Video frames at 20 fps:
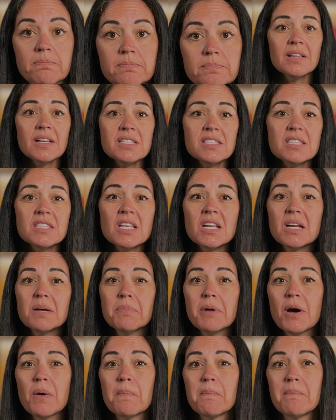Let's think
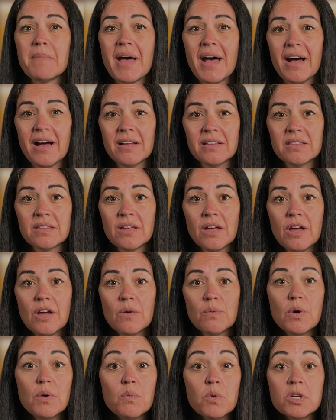about math.
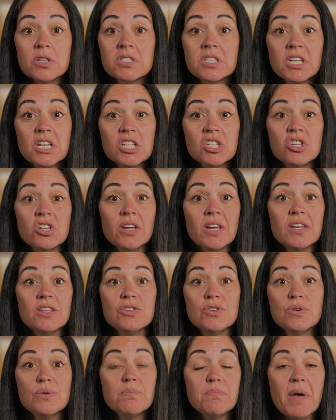When we're teaching a
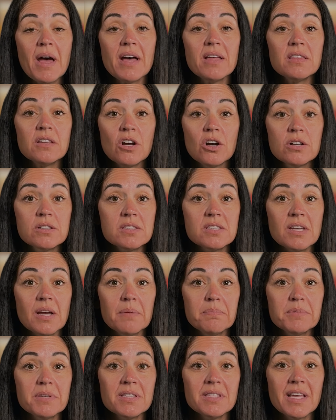new math
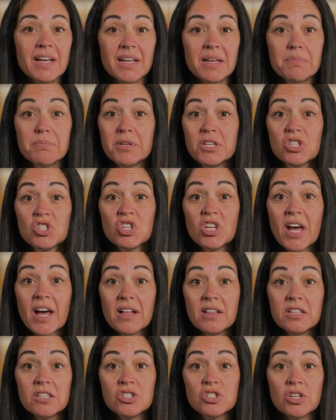concept that can be
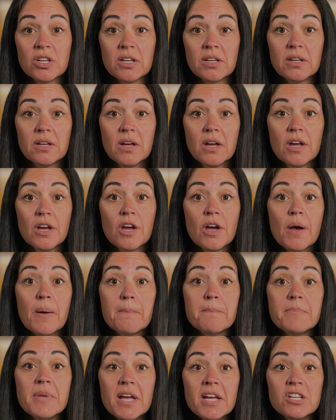challenging,
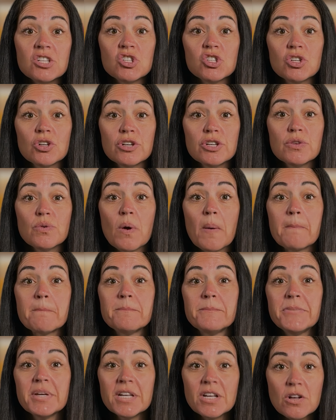make sure you are
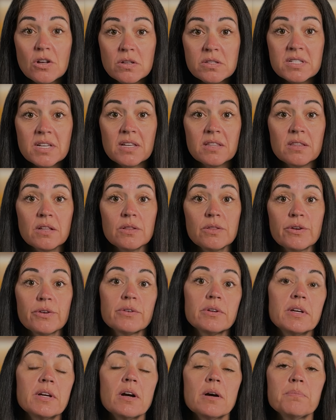building the
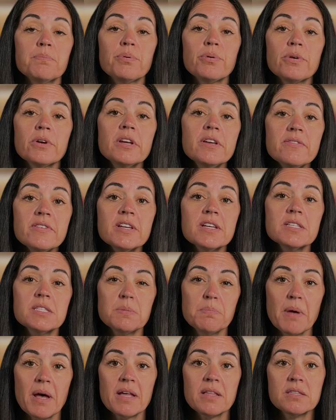learning on previous
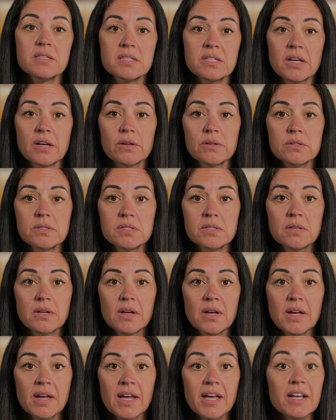math skills.
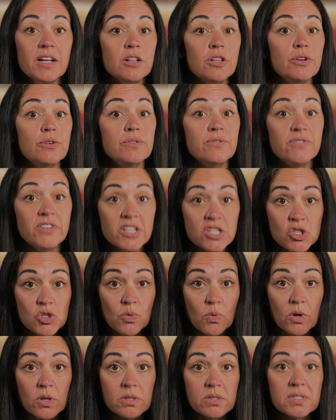Include
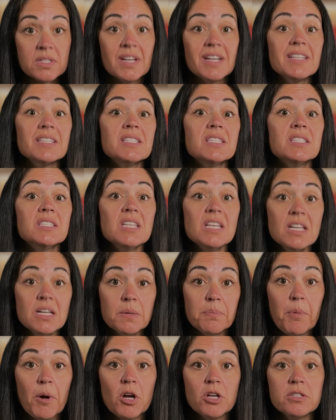visuals, seek
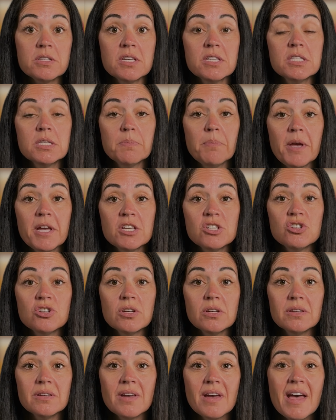
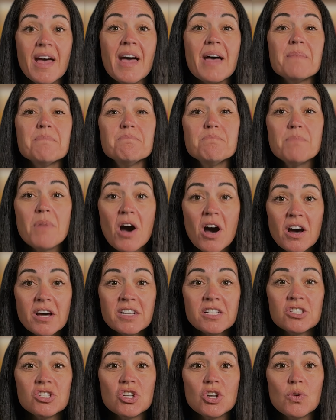participation, and
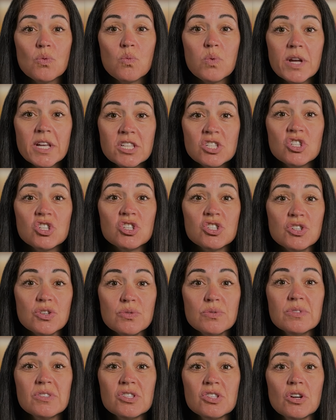monitor which
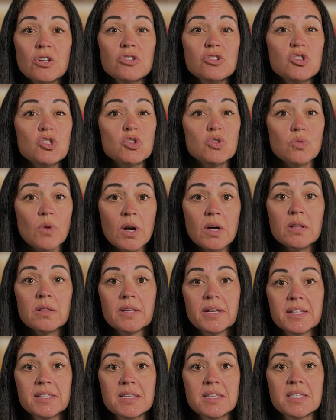students are
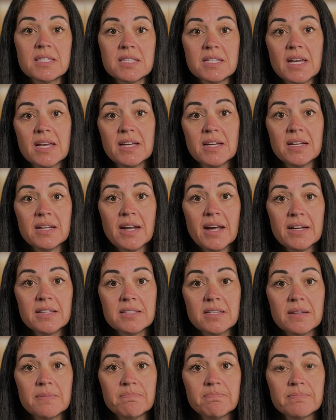struggling to stay
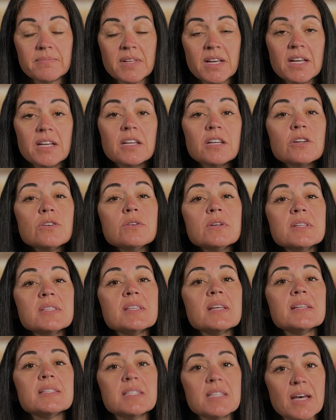connected. Here is
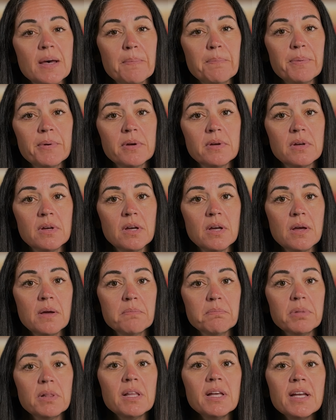a tip.
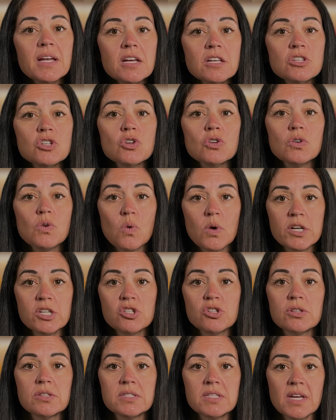Plan your
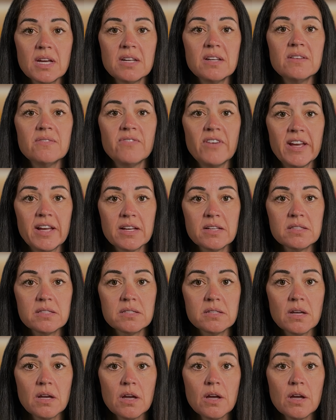questions in advance.